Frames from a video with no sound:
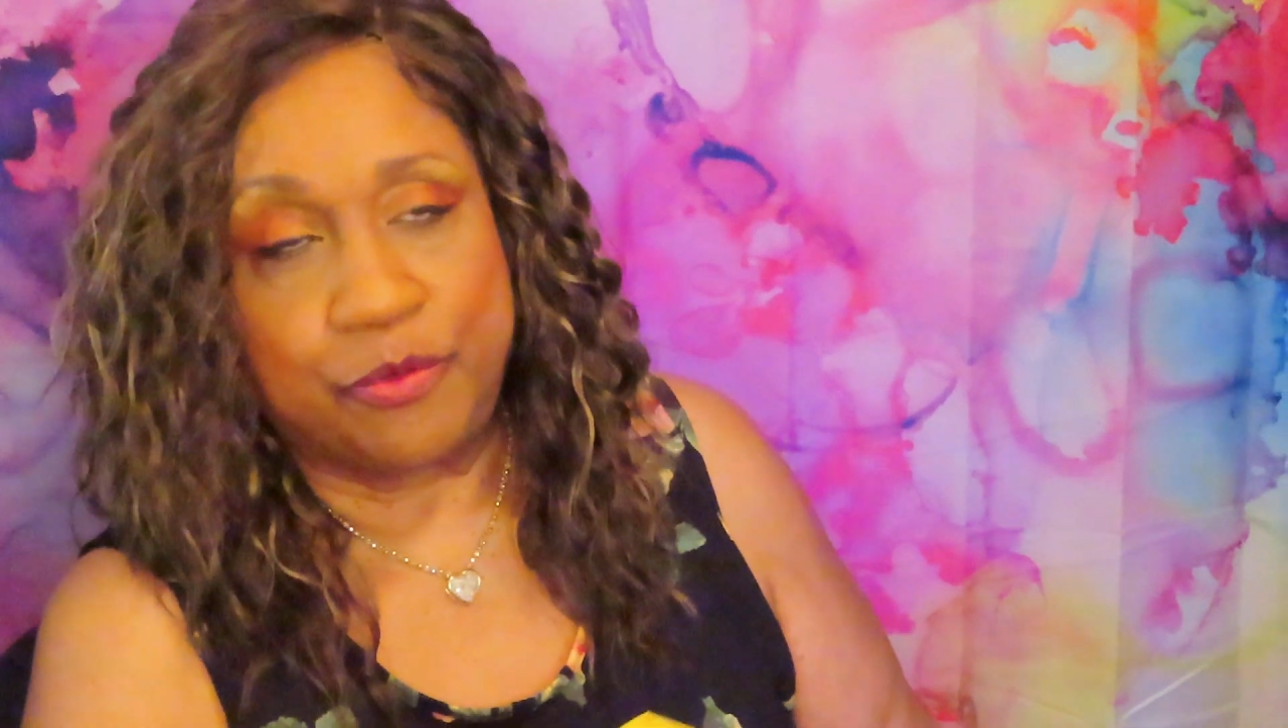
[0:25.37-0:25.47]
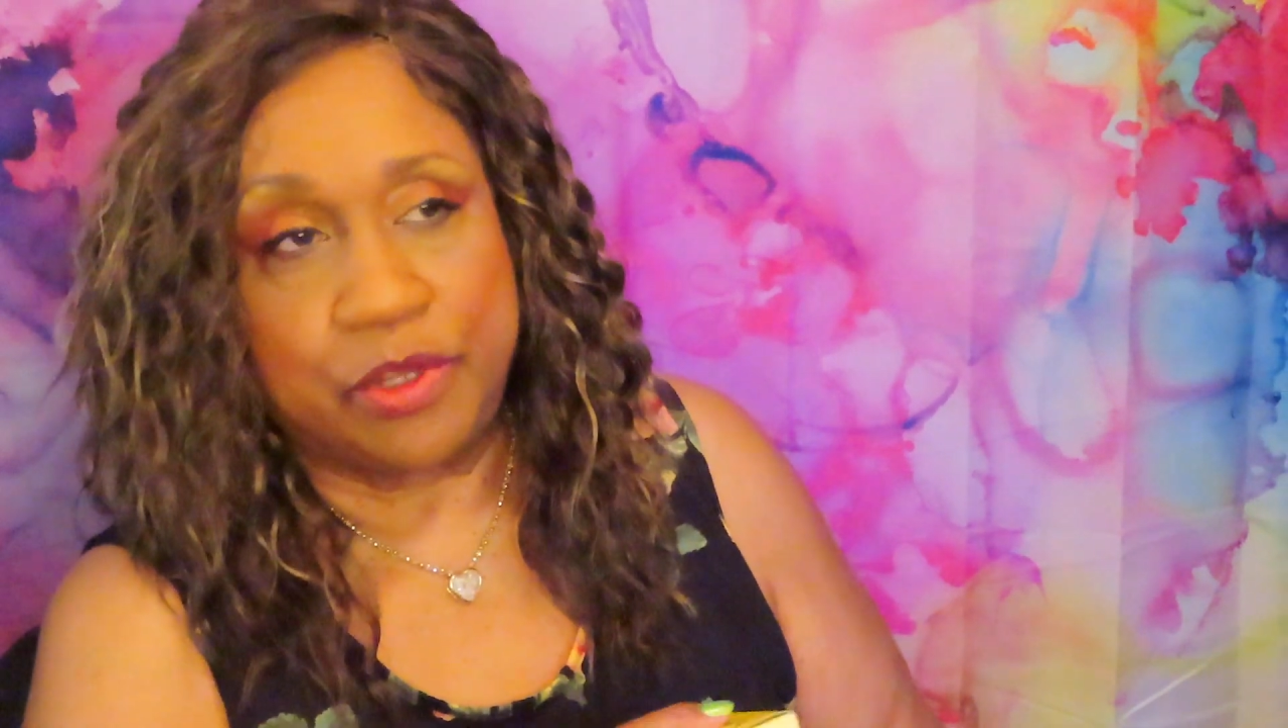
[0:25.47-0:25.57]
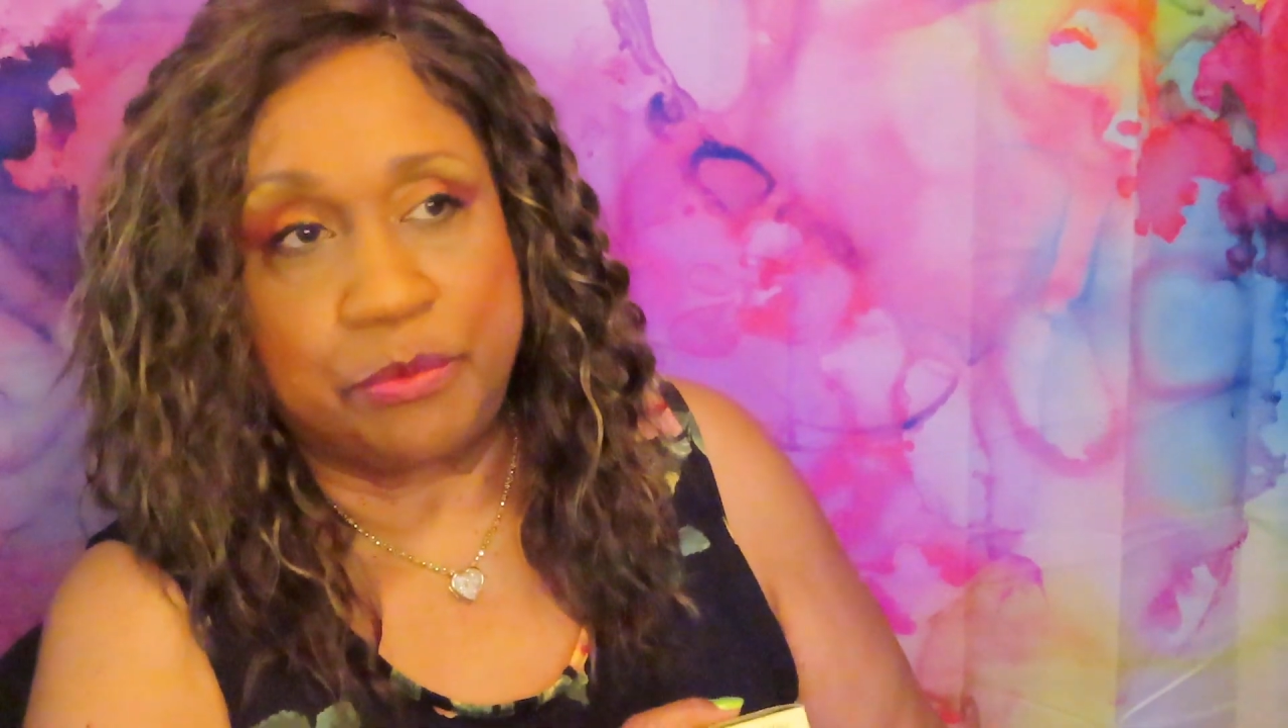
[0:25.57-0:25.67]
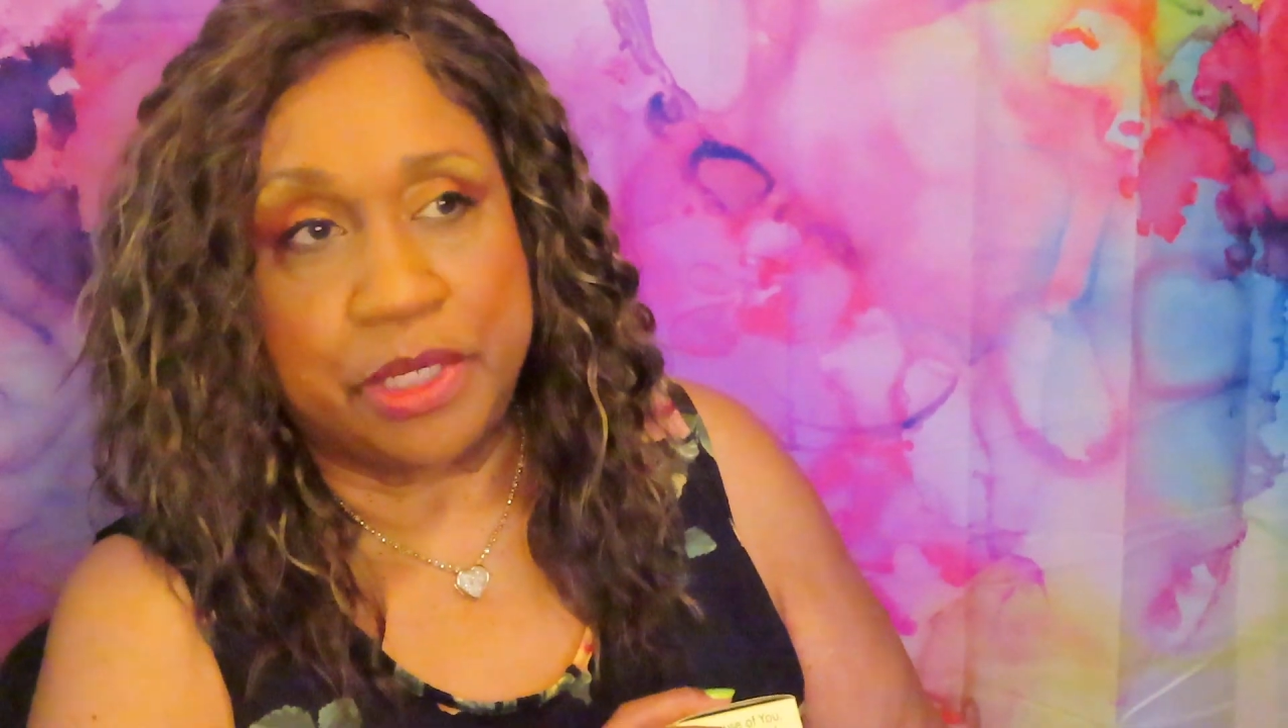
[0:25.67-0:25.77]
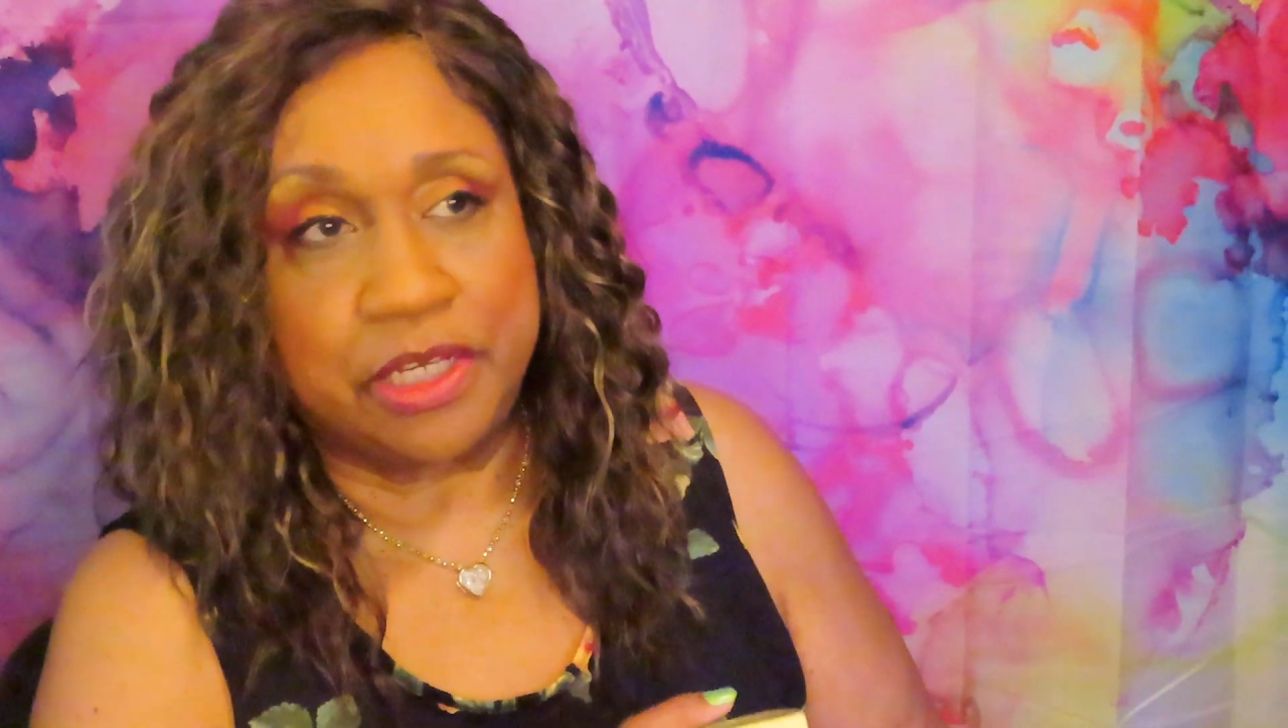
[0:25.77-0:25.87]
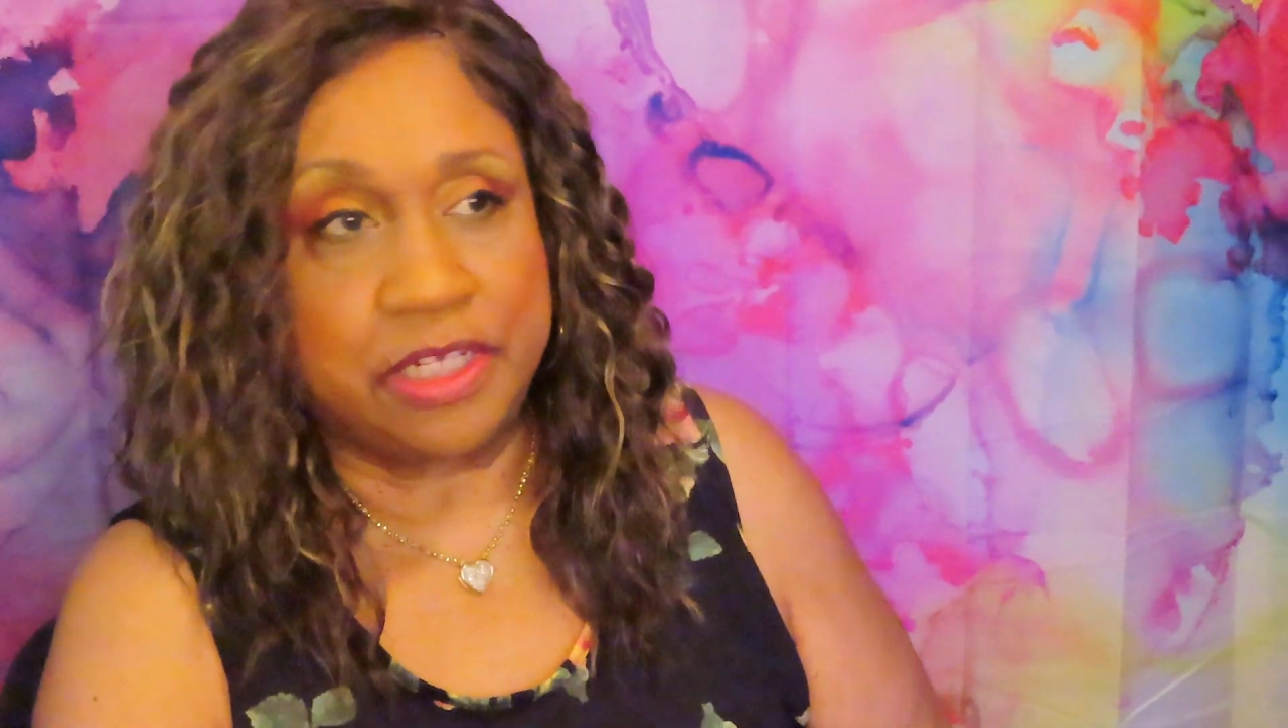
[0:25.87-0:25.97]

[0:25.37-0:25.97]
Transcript: and one of my